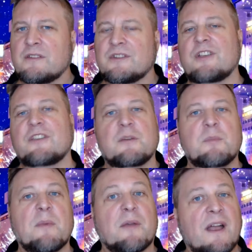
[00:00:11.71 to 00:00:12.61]
suggested by
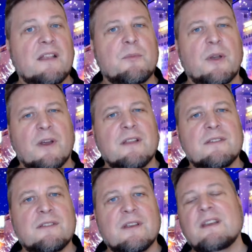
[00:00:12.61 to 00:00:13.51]
my friends,
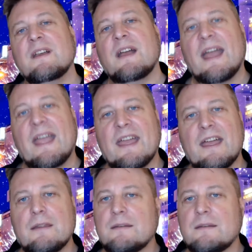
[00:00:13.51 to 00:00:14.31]
and